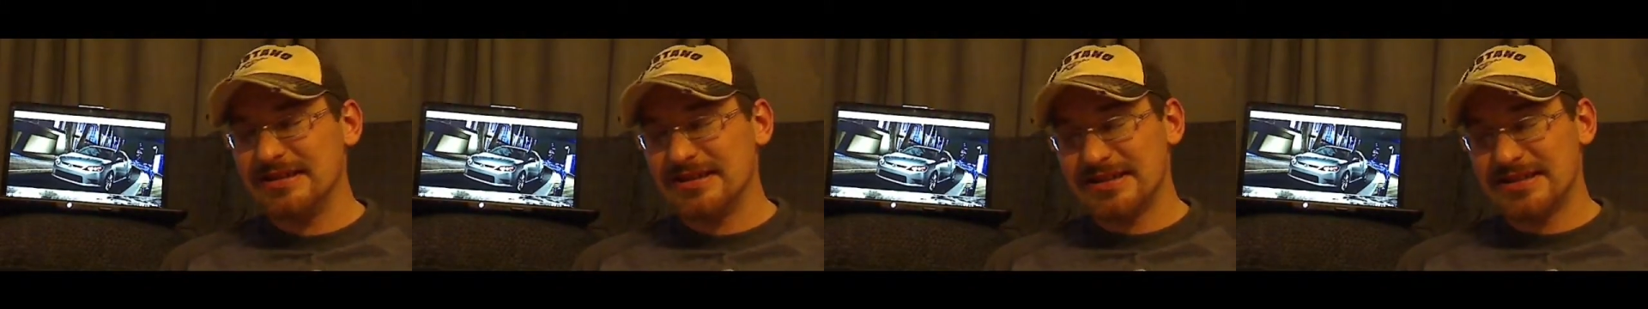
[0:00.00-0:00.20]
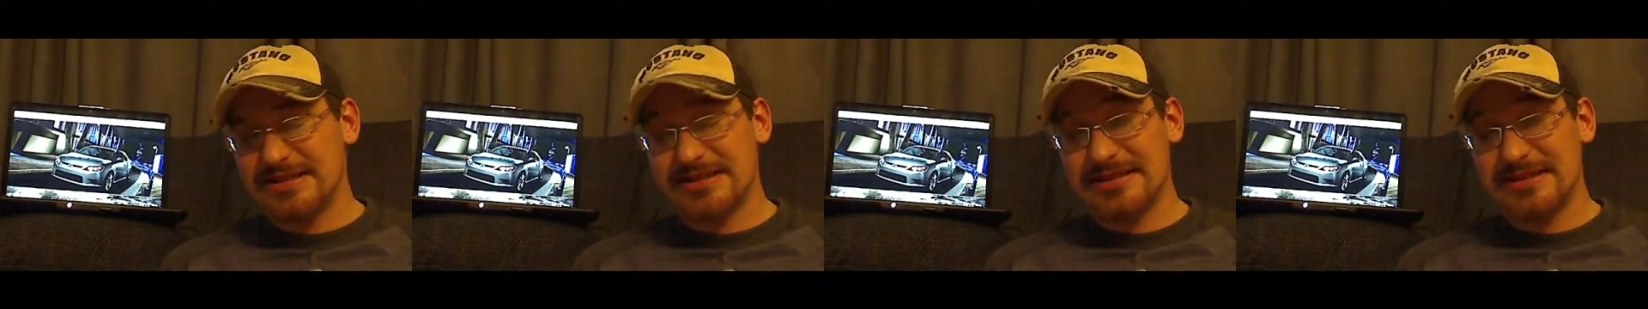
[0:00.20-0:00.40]

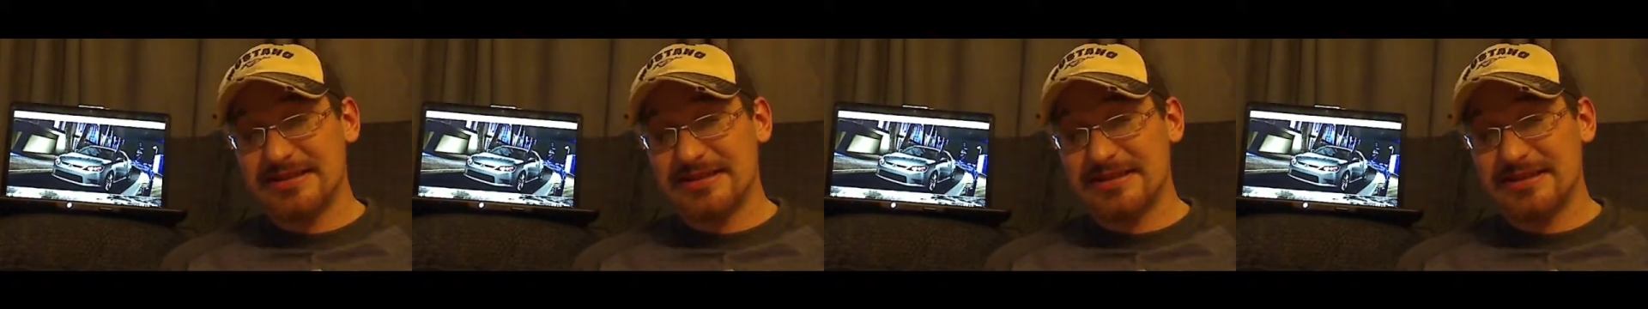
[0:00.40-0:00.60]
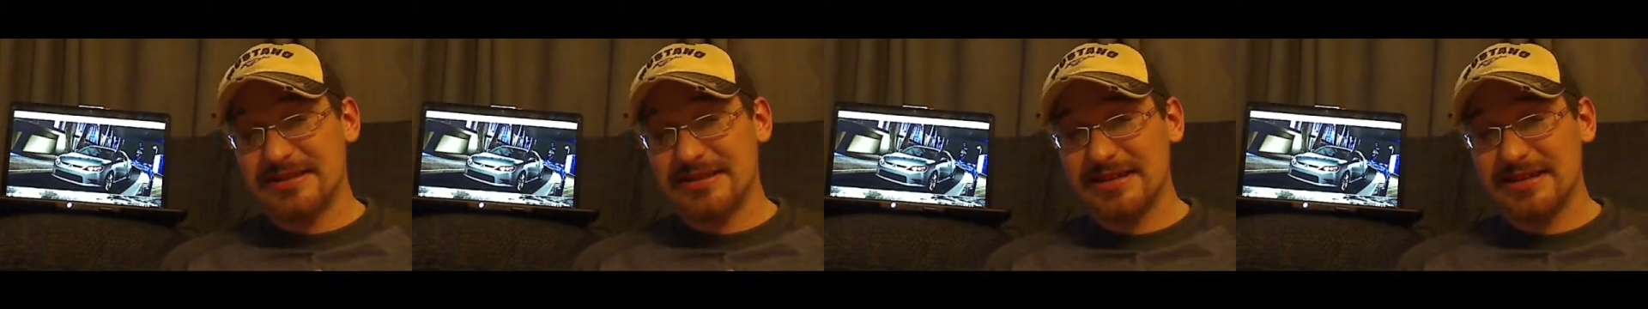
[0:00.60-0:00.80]

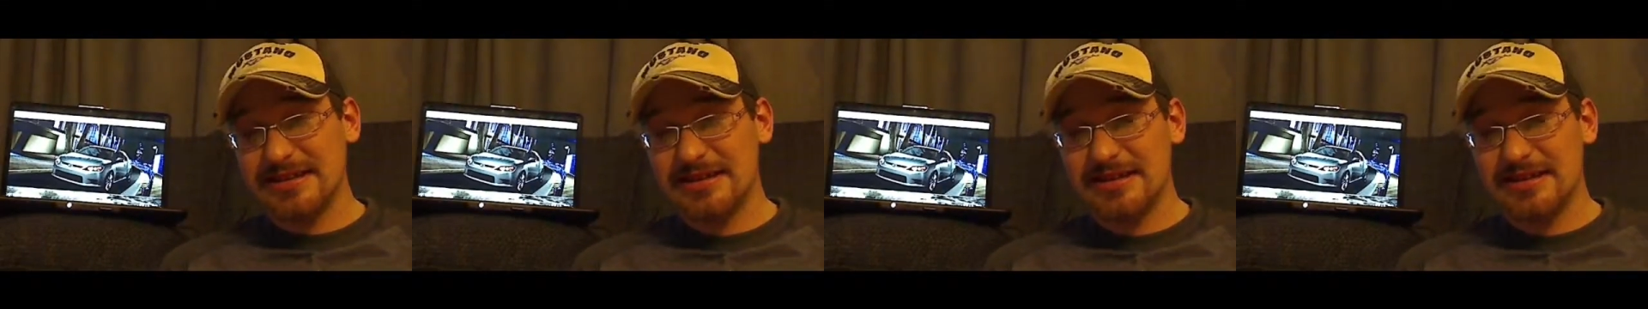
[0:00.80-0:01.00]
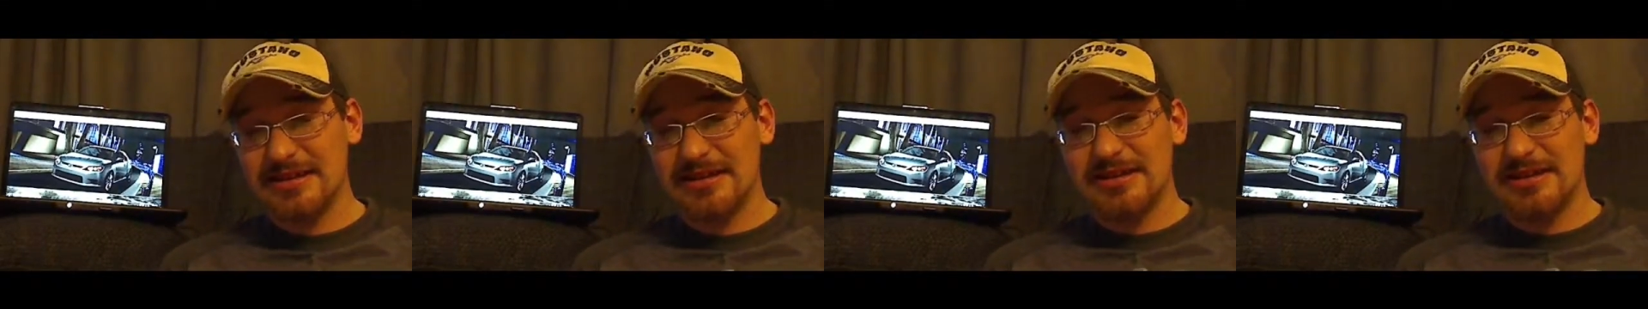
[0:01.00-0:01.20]
Seriously,
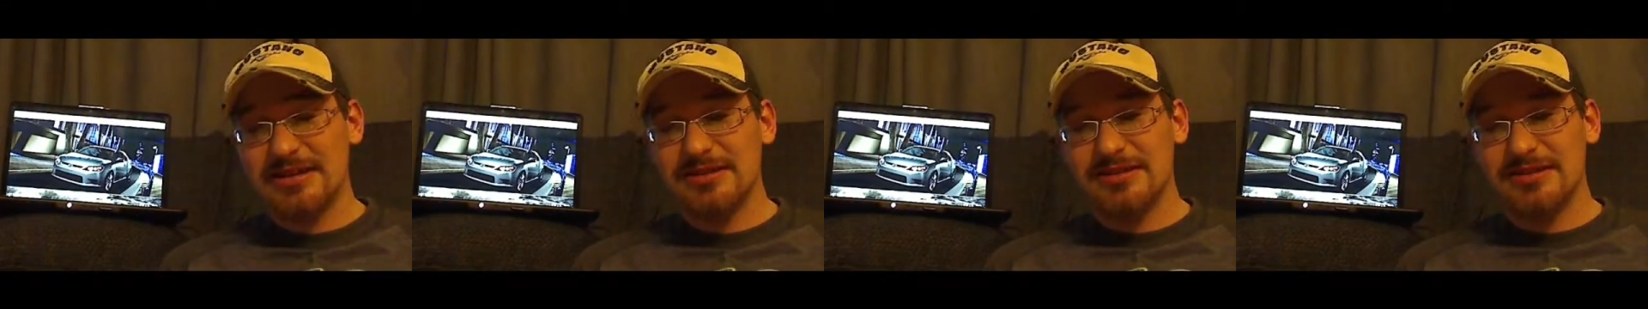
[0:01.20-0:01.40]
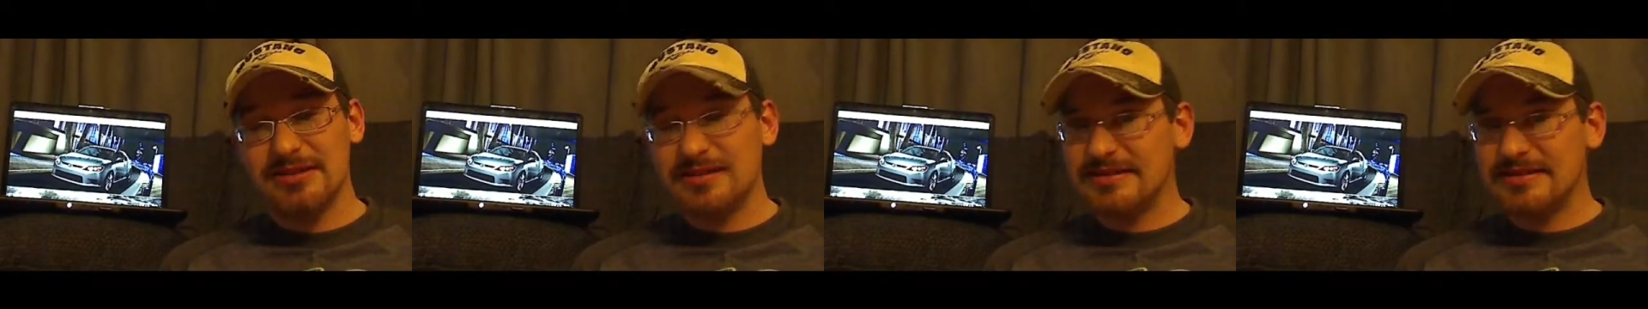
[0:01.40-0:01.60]

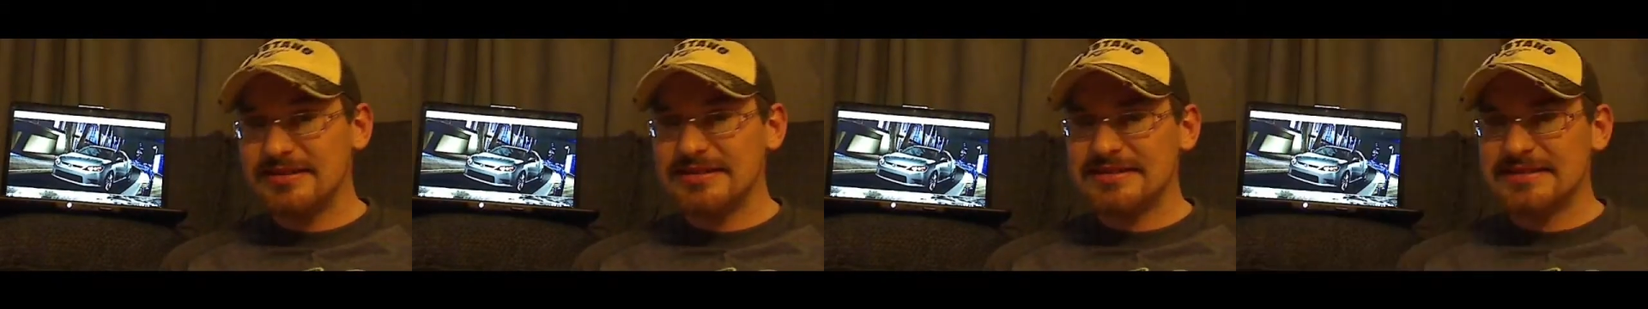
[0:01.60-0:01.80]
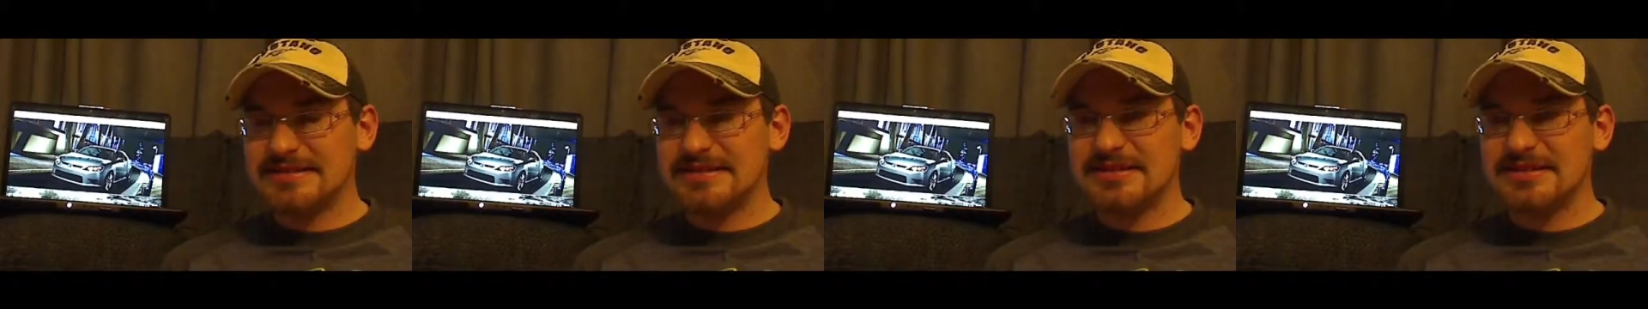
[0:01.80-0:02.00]
the new
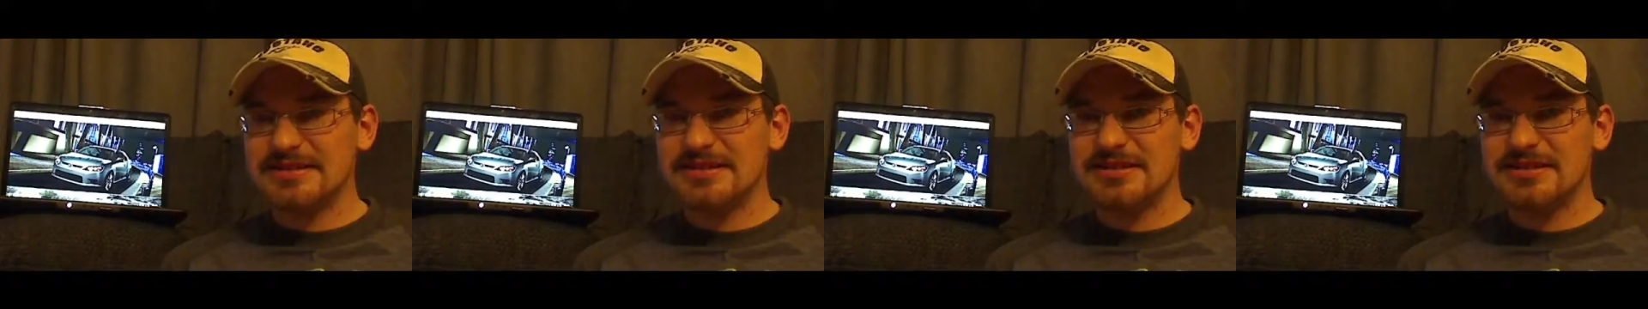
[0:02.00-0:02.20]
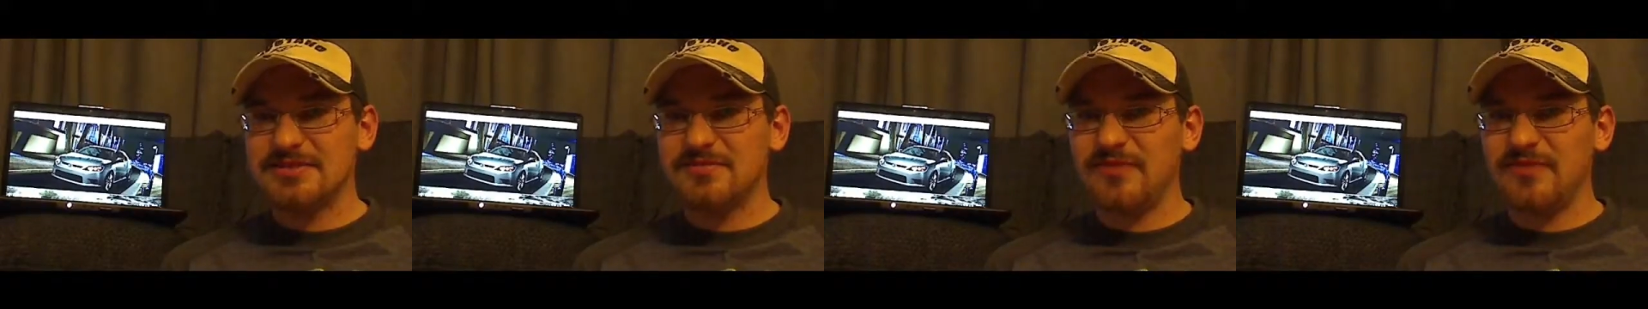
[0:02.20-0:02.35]
TC is